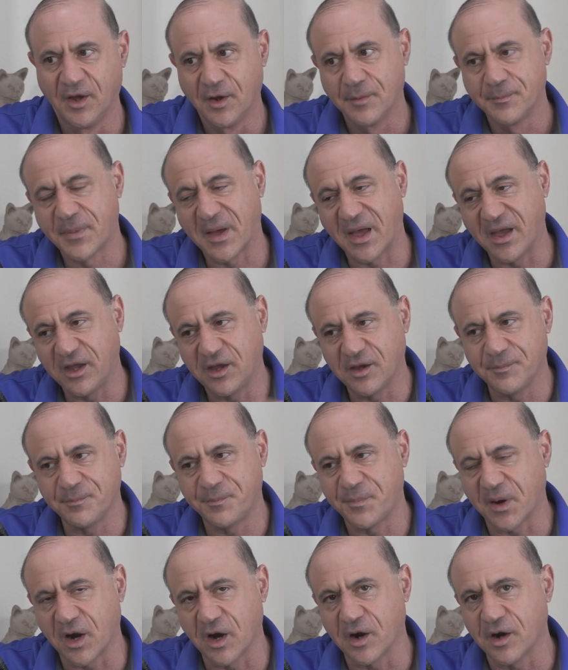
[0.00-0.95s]
By
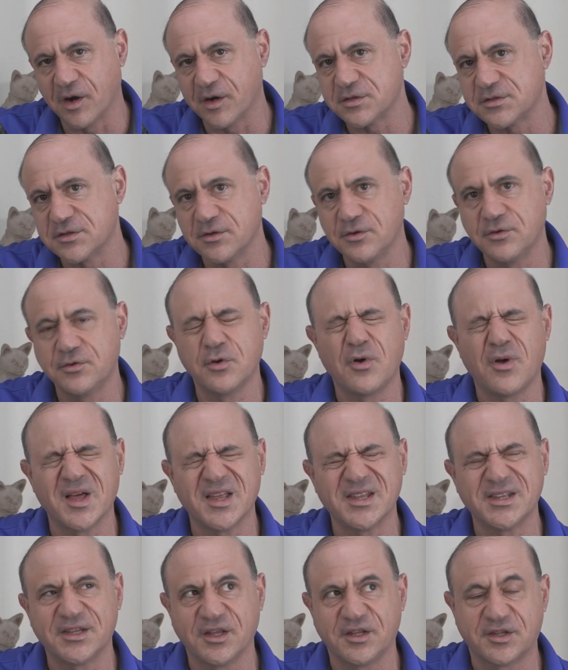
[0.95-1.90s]
comparison,
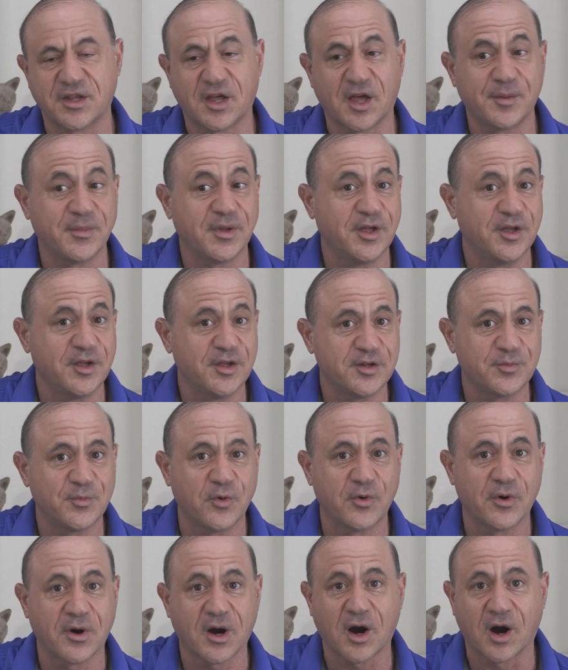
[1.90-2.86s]
Google's exam is
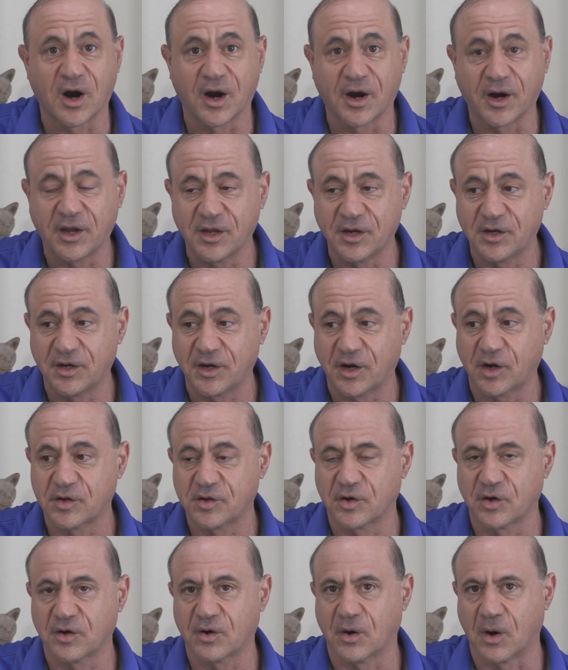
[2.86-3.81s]
more
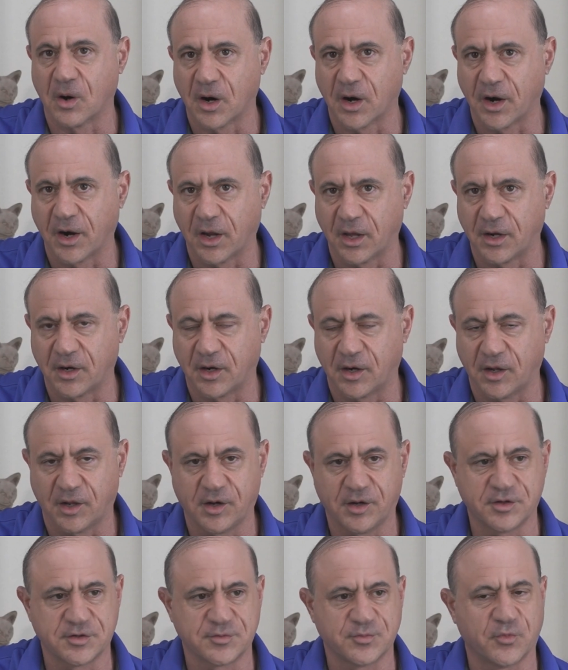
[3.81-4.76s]
architecture oriented
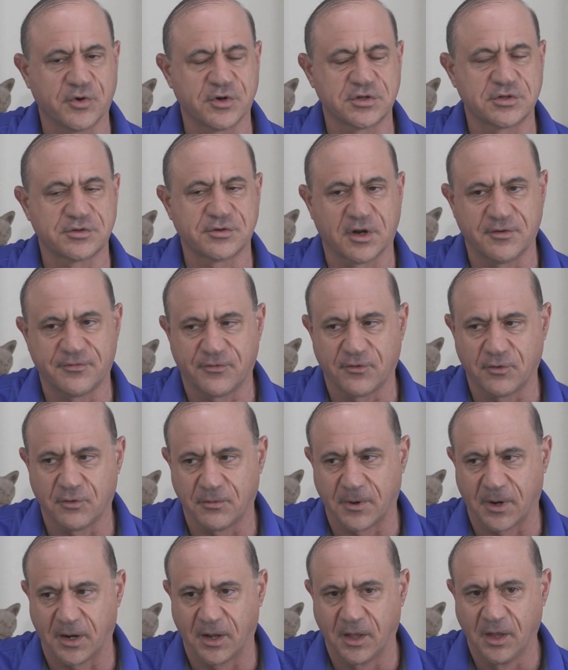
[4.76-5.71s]
and it is more
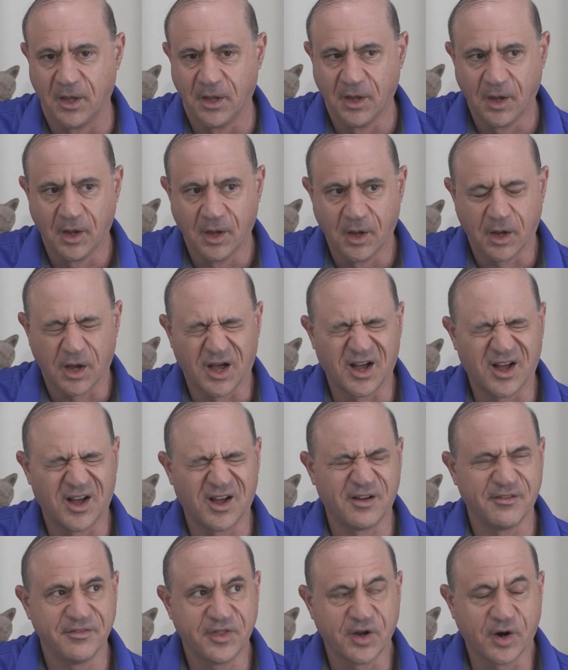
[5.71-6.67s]
straightforward.
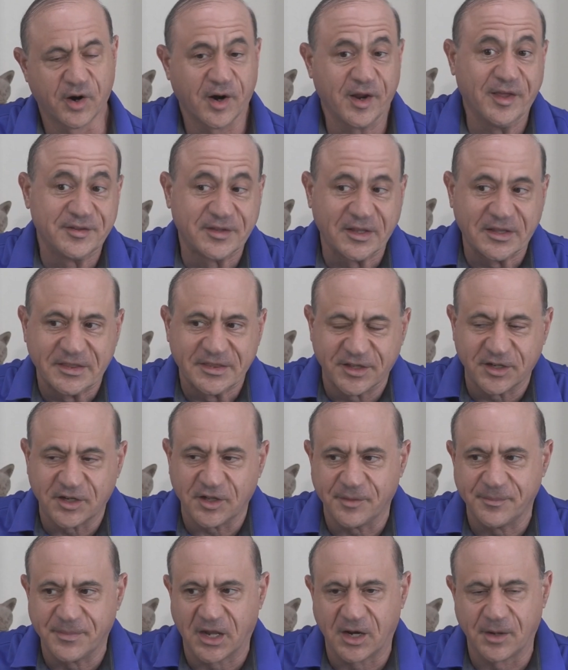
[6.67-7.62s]
Uh, there is a
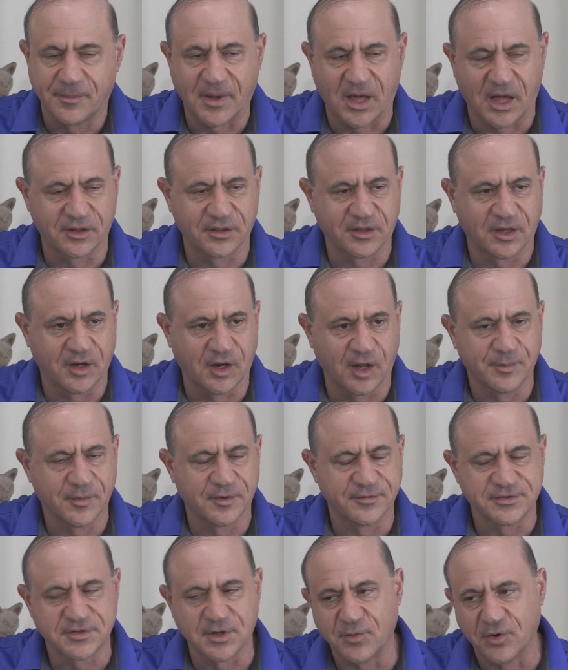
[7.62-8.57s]
little bit about the name
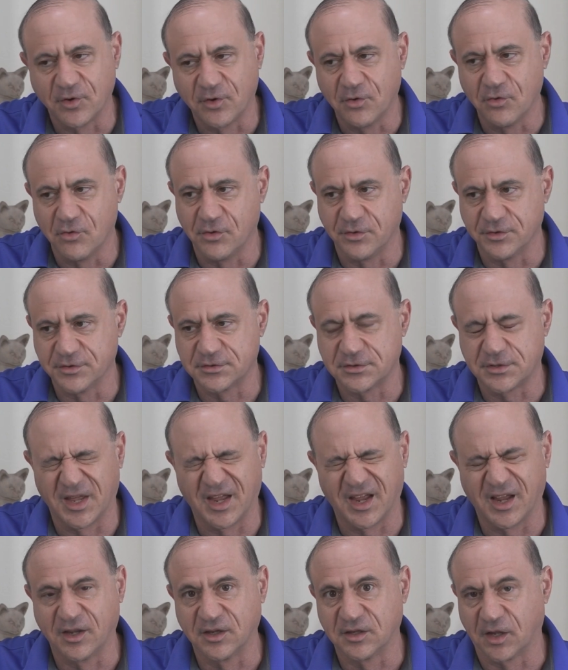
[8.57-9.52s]
of some of Google's
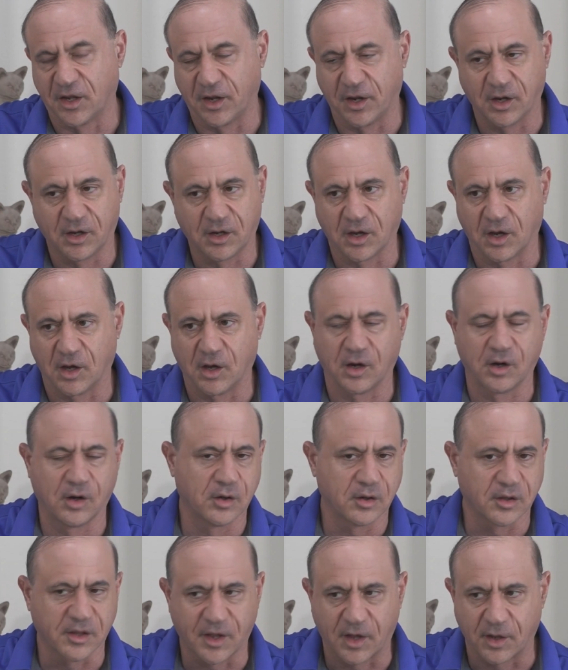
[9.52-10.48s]
things, like uh,
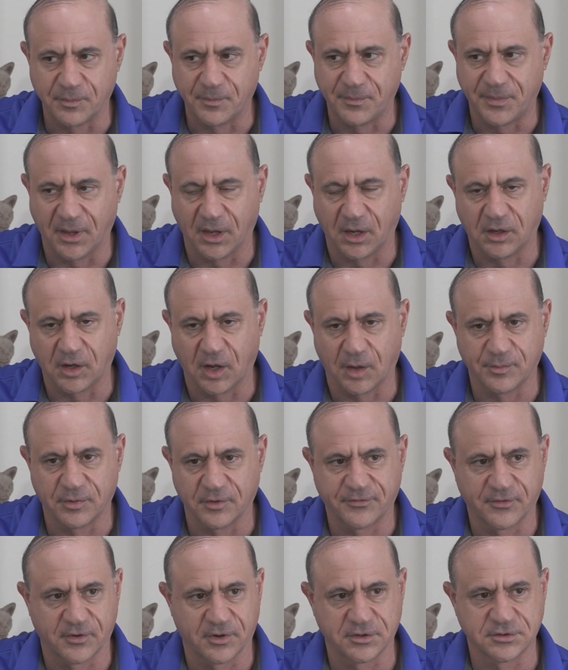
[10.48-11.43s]
Cloud
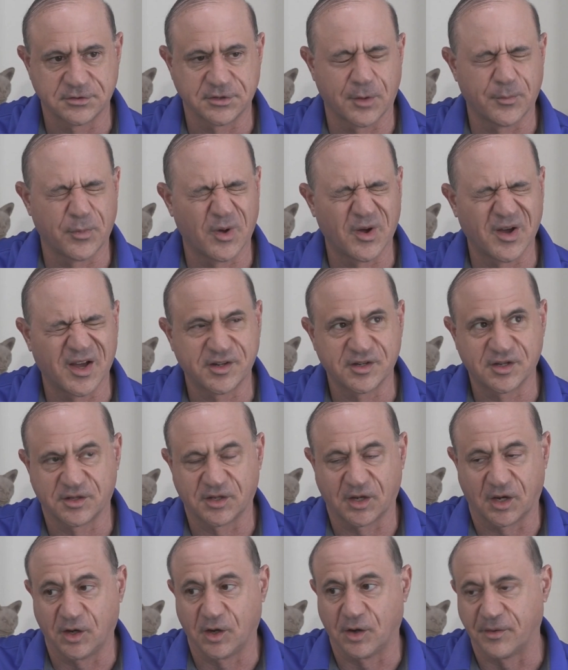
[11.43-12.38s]
Bigtable, for example, that's just
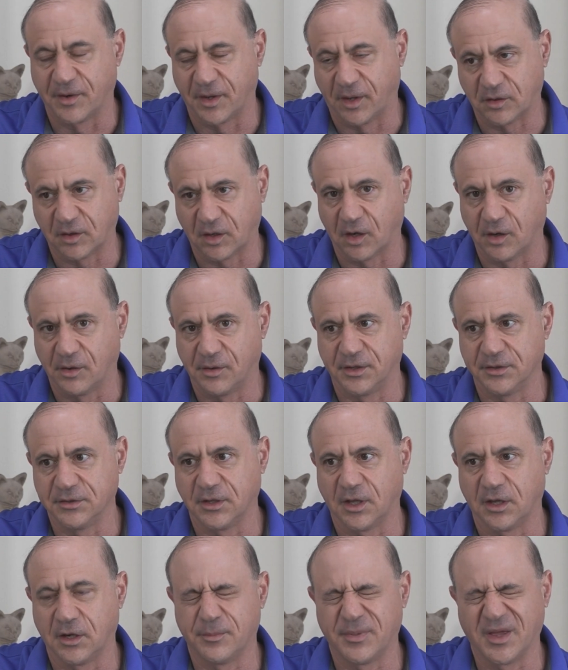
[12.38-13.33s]
a NoSQL
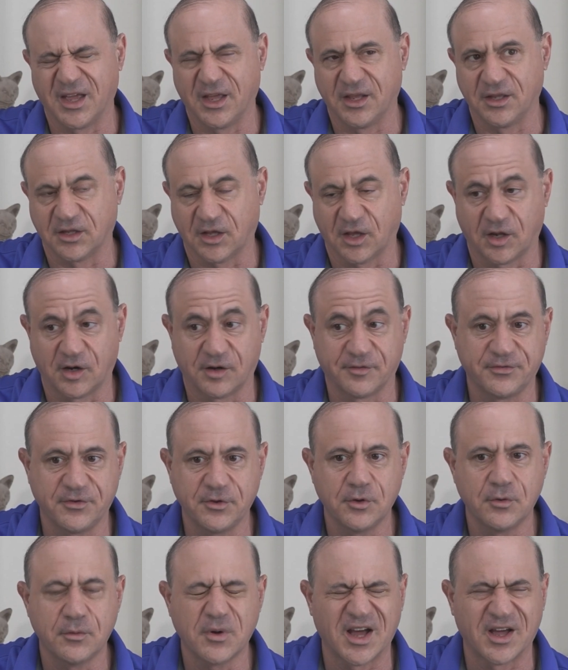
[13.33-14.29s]
database, and a
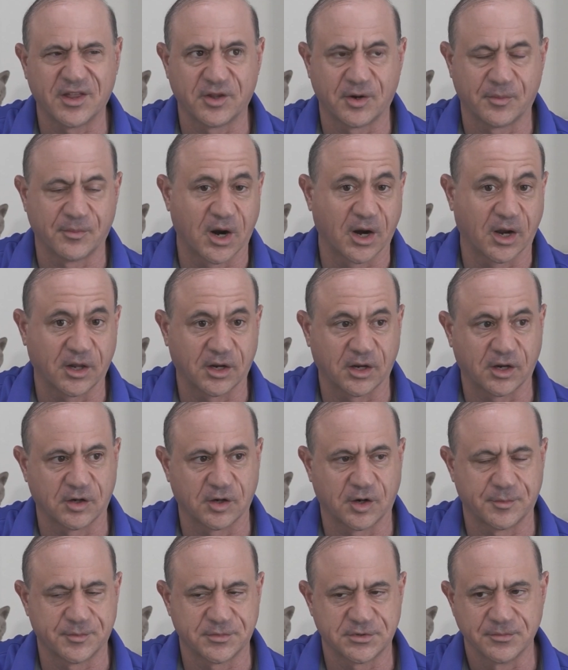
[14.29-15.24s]
few other marketing
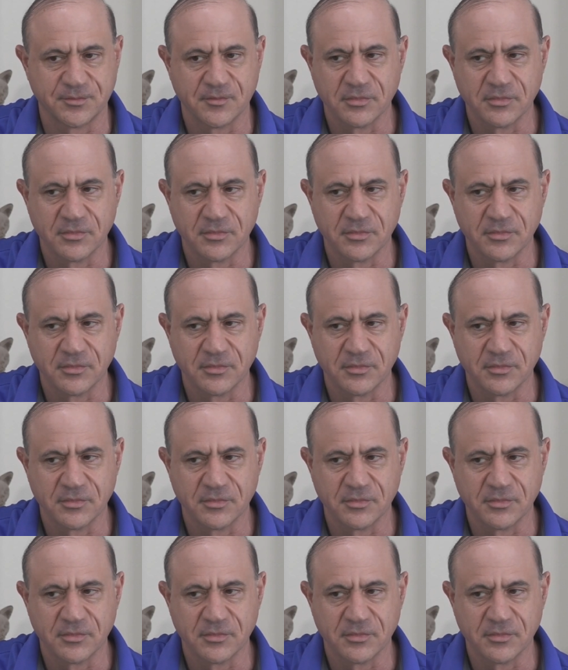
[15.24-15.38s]
terms.